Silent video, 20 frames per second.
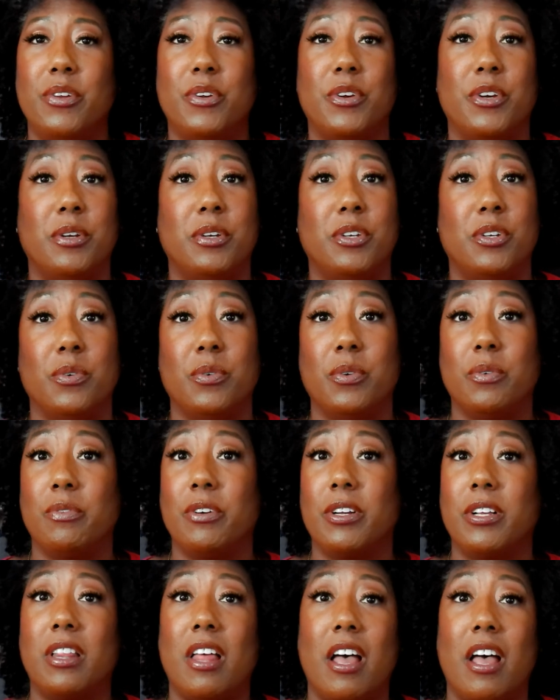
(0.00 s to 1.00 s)
you could do
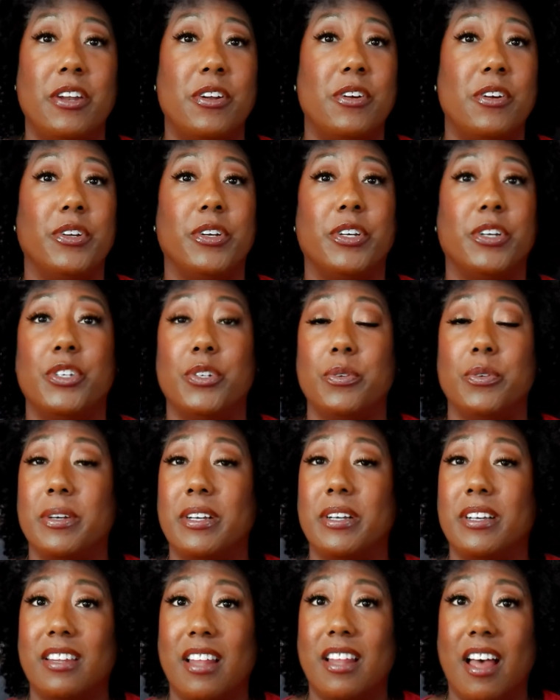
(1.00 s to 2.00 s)
a recliner, you could do a
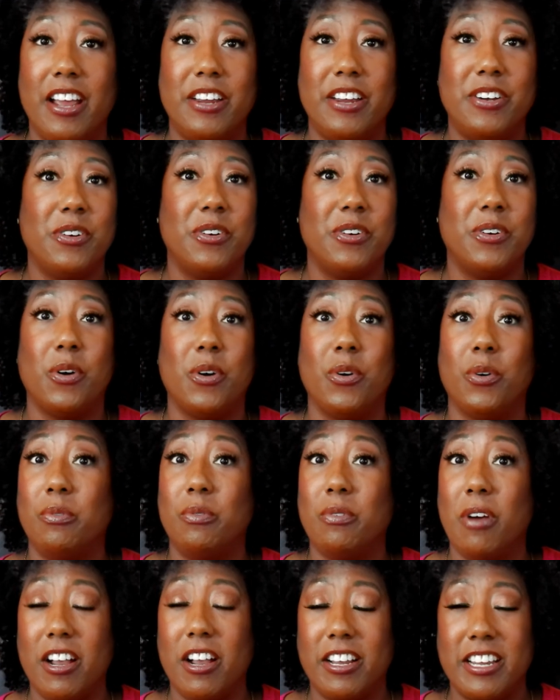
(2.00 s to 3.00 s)
glider or a
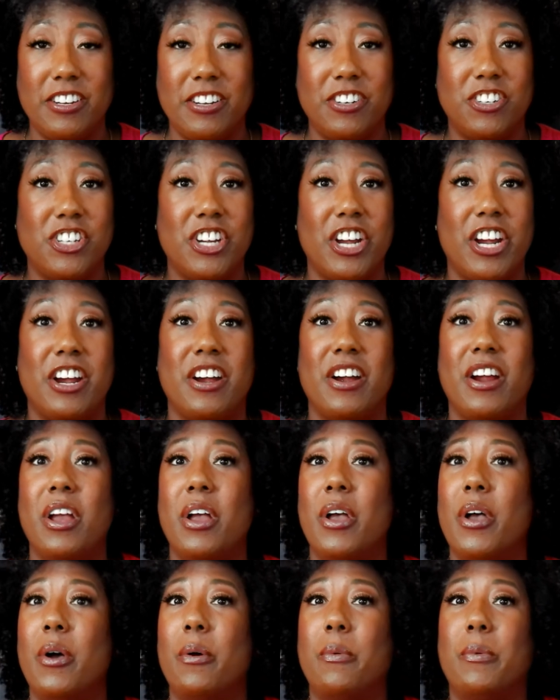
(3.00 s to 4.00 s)
rocking chair,
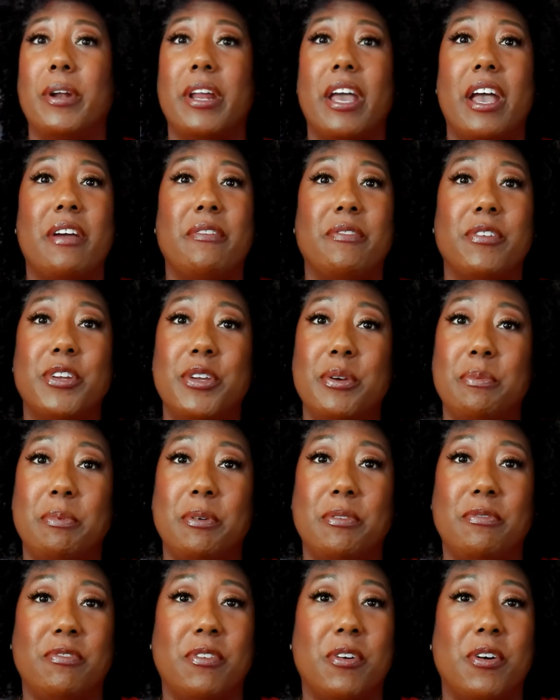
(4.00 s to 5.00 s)
whatever you
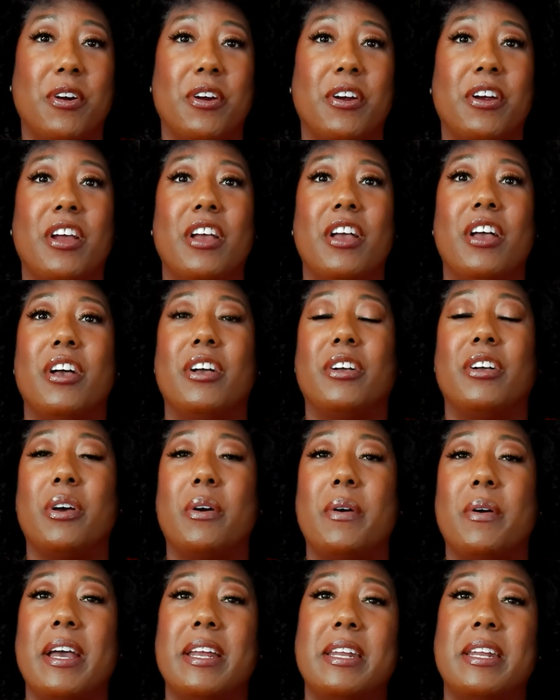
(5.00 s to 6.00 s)
prefer,
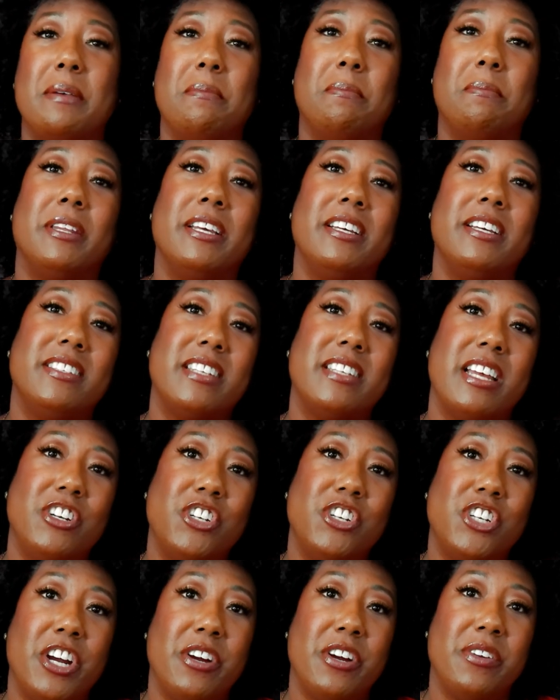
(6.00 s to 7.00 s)
go ahead and place that
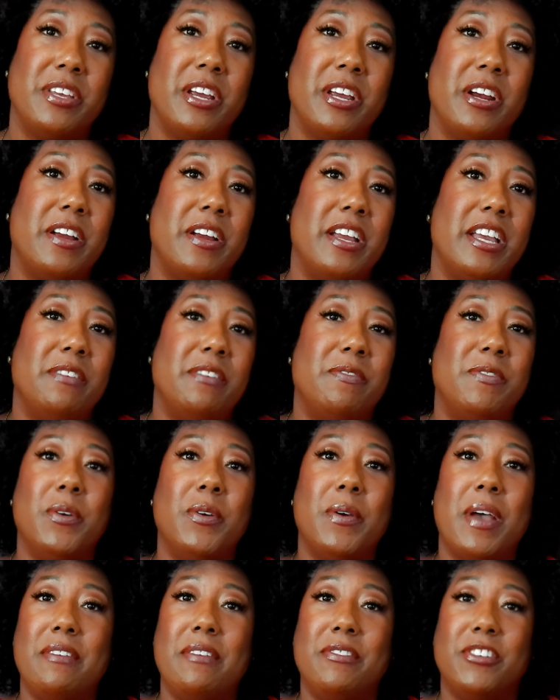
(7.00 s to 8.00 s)
chair there. If
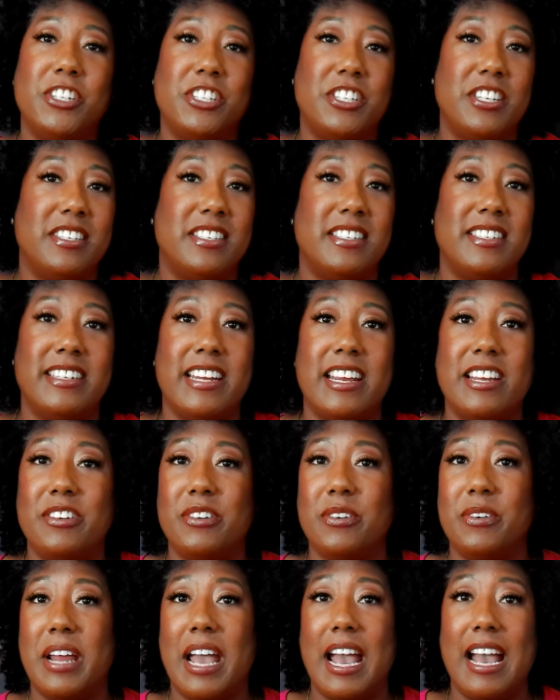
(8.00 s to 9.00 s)
you have just a
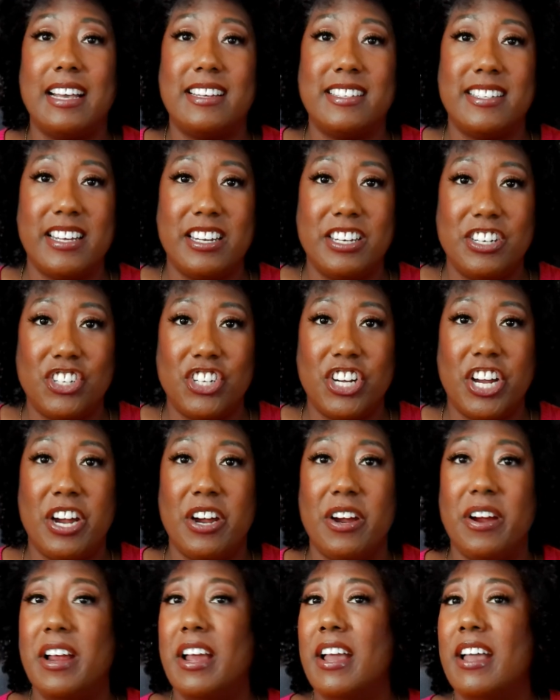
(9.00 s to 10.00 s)
standard accent
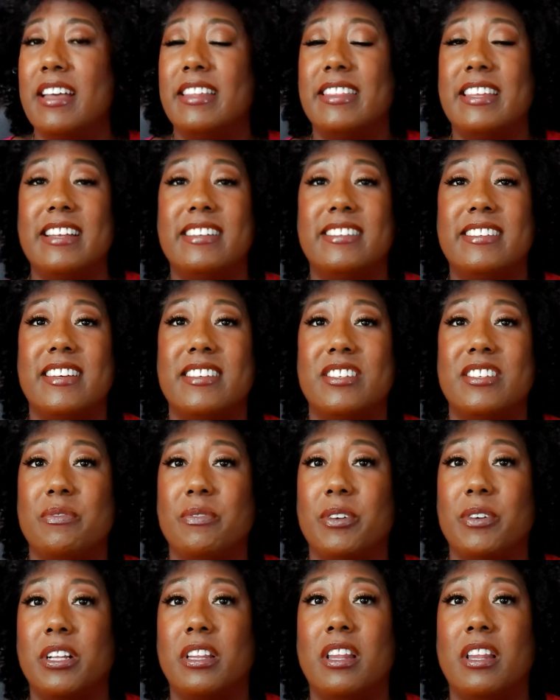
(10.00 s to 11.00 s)
chair that doesn't
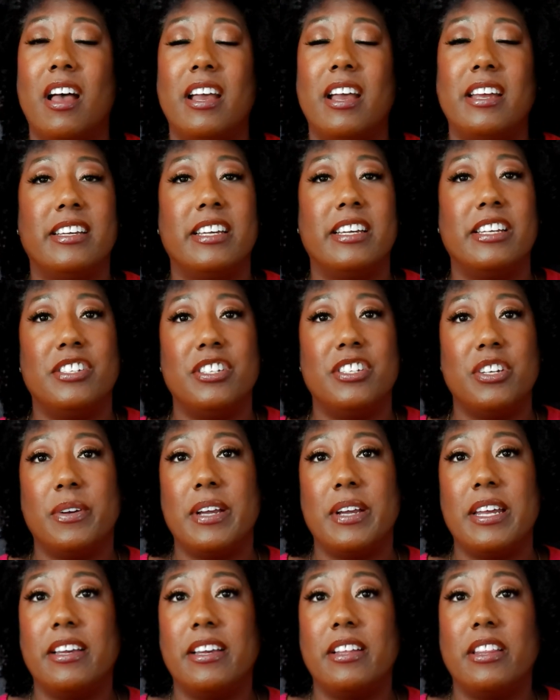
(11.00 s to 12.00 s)
recline, consider
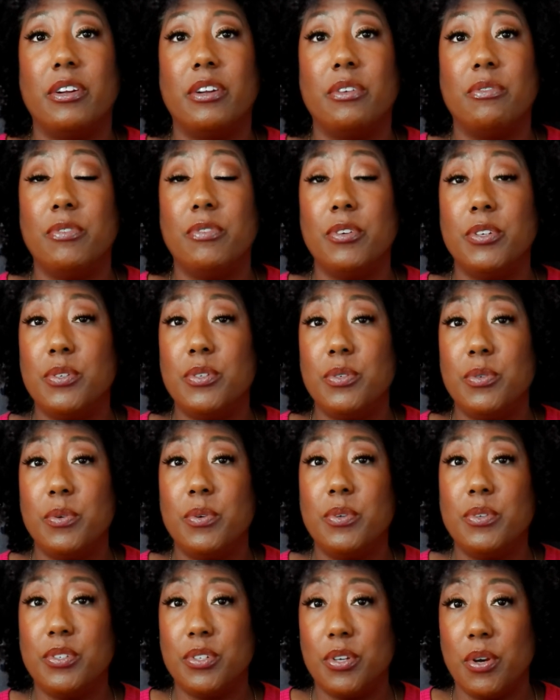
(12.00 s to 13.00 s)
getting a little
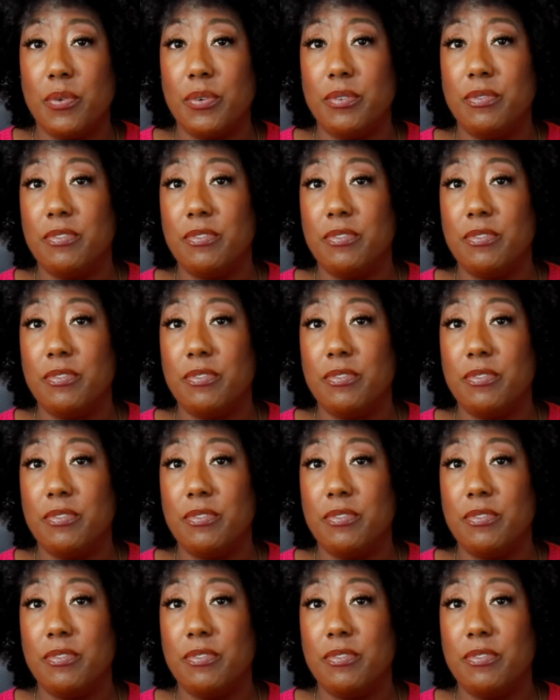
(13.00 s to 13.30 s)
footstool to go in